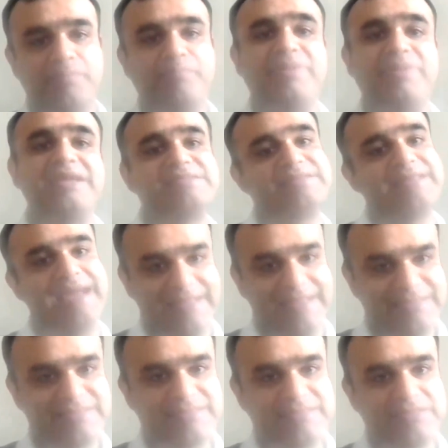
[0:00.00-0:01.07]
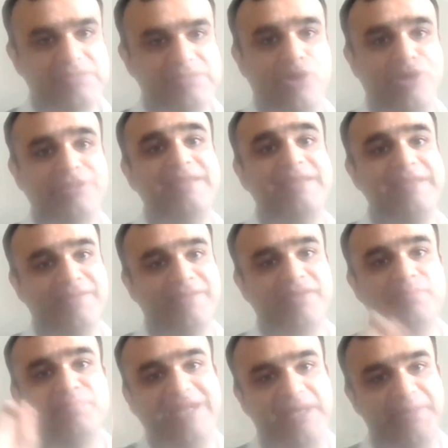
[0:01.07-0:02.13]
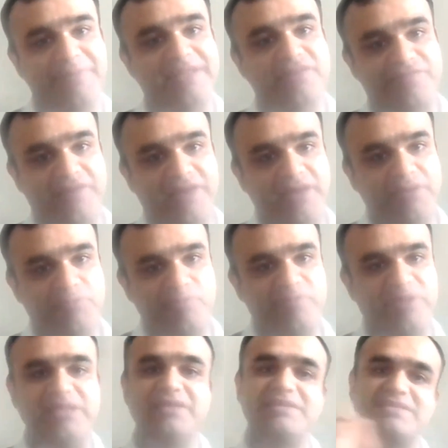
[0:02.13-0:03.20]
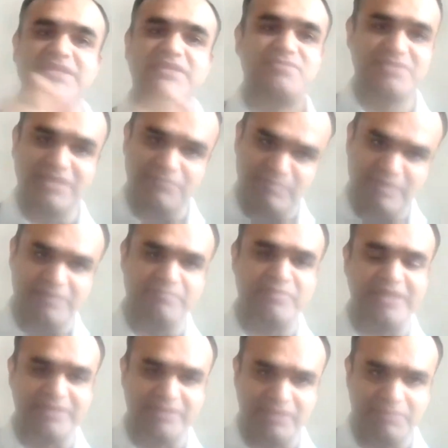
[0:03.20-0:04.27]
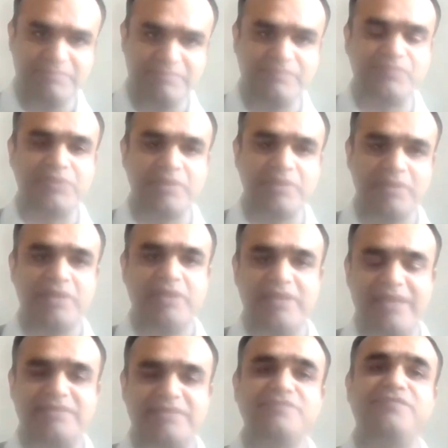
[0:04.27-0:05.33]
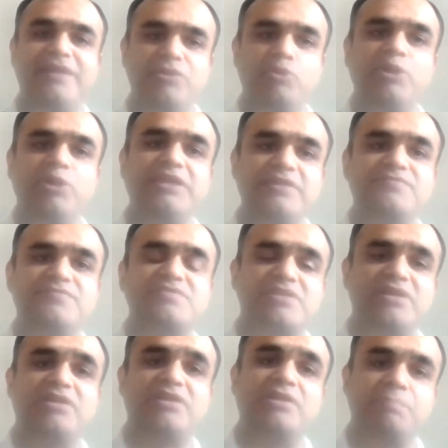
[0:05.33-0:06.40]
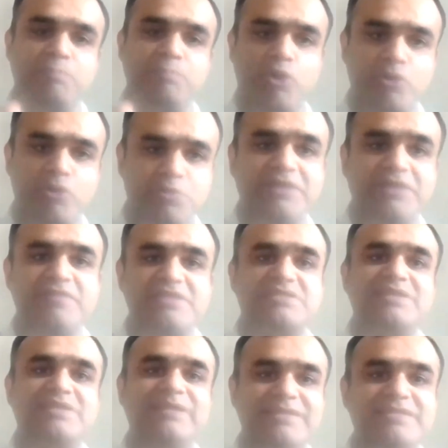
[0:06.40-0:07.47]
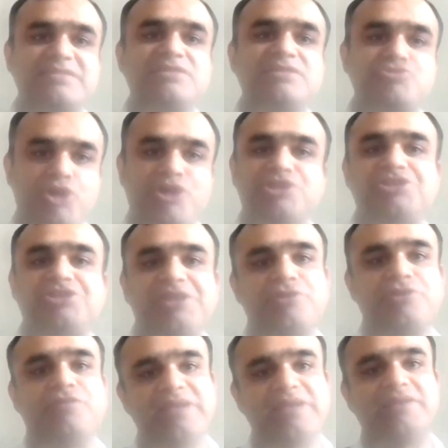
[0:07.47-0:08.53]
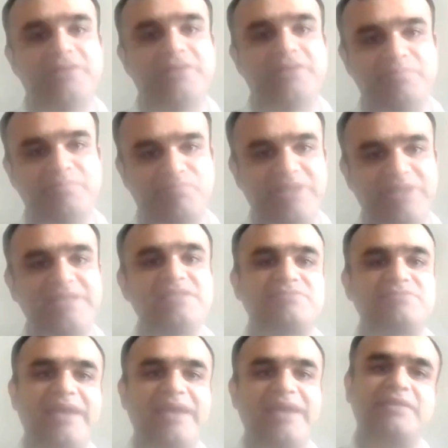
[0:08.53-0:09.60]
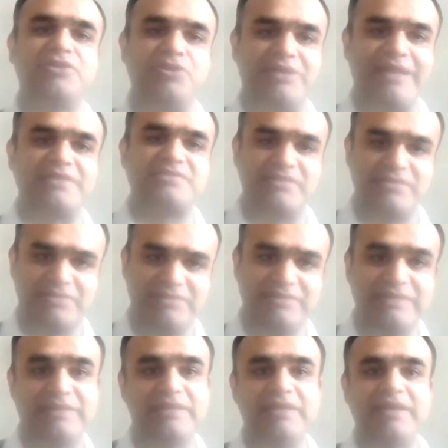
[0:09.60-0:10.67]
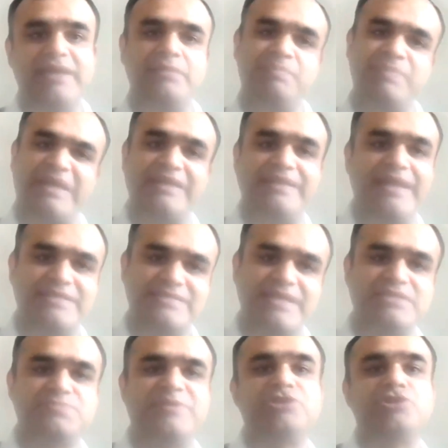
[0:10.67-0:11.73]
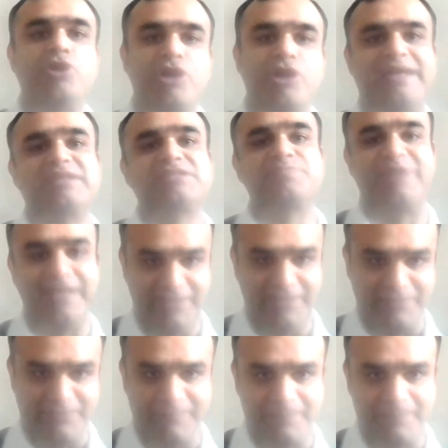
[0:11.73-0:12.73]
pays tax on the income made by the fund when he receives an income. And the fund only gives a report to the investor that this is your share of the income. Please file it in your tax return and pay tax as per your tax bracket.